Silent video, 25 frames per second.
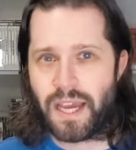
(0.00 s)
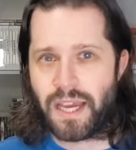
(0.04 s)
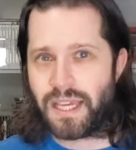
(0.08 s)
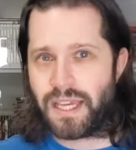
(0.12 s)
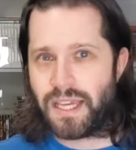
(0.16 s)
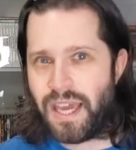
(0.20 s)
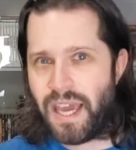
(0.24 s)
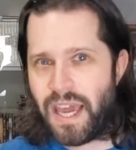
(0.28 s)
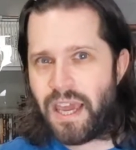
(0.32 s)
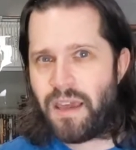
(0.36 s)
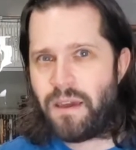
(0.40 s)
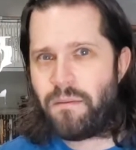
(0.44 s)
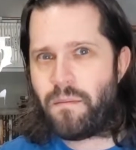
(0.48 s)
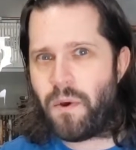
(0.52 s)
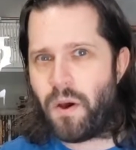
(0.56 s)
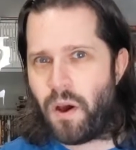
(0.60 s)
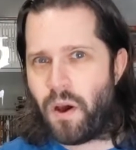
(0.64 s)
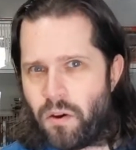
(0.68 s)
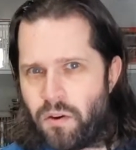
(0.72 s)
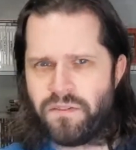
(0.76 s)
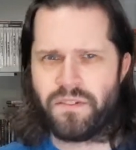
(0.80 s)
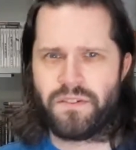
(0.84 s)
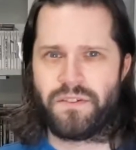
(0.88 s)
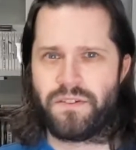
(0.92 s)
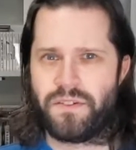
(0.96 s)
game
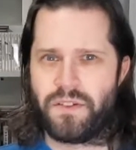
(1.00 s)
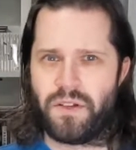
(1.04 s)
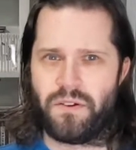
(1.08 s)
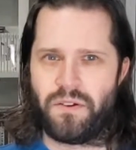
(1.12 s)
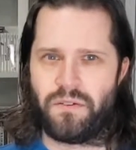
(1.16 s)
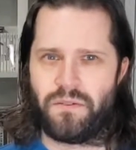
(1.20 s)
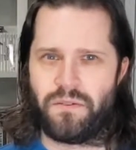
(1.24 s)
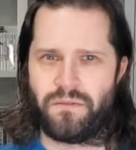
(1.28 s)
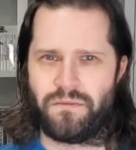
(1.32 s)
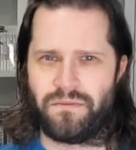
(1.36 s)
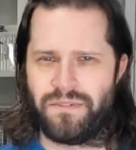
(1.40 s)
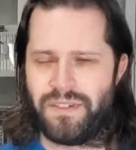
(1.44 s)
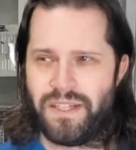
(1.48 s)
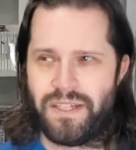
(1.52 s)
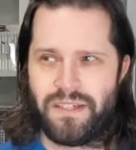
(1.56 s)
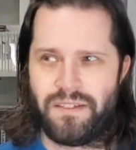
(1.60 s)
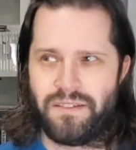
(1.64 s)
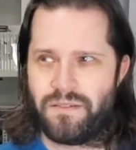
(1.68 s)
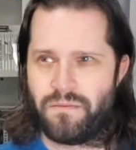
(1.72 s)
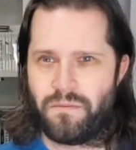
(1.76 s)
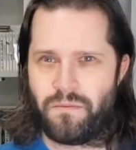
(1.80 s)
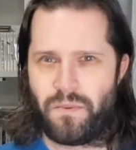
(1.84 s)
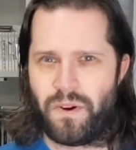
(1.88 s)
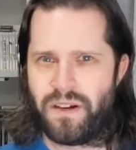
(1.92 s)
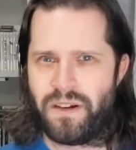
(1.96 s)
over zone
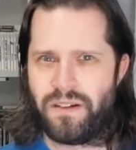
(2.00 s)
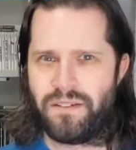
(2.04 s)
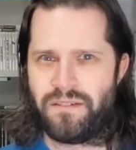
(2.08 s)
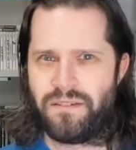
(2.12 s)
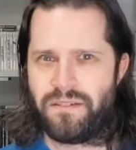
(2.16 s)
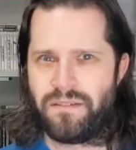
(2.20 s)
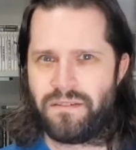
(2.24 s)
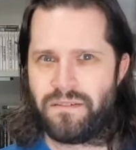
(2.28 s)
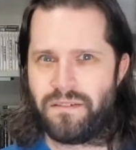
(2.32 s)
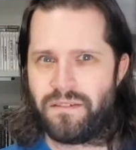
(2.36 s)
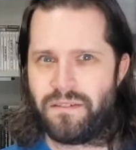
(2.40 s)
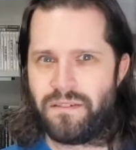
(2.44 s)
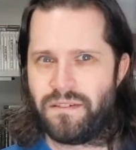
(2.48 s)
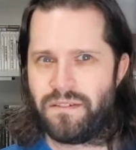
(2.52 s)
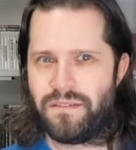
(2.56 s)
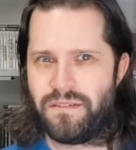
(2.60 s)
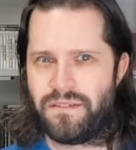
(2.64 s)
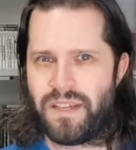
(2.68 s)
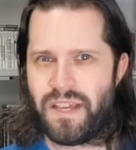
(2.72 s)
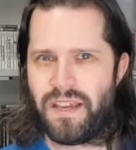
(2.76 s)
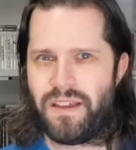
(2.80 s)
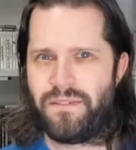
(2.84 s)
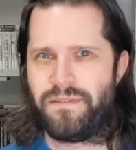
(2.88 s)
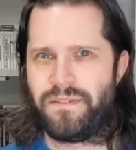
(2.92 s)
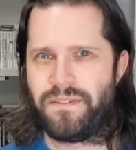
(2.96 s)
is where it's
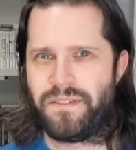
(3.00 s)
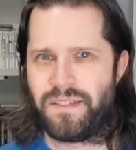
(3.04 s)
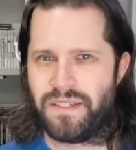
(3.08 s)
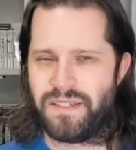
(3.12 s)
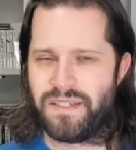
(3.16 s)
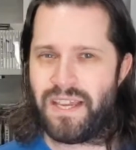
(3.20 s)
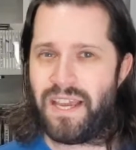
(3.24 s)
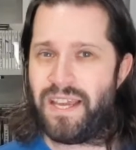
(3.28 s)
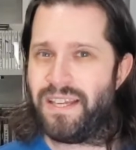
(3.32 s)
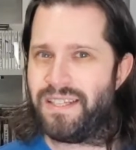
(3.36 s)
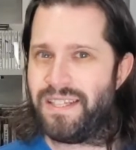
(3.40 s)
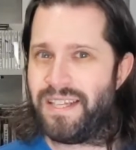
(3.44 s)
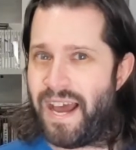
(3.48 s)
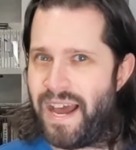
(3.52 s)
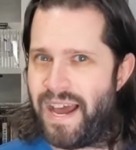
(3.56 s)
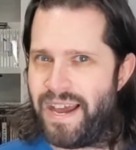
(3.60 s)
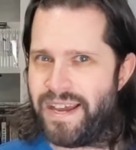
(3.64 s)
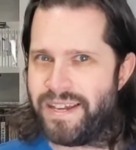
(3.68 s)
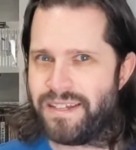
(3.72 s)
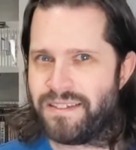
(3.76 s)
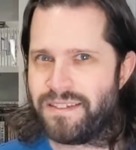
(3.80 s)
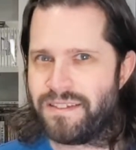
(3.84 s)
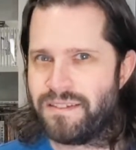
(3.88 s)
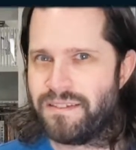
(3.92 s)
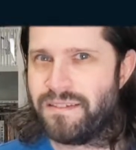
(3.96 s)
safe to say it dies.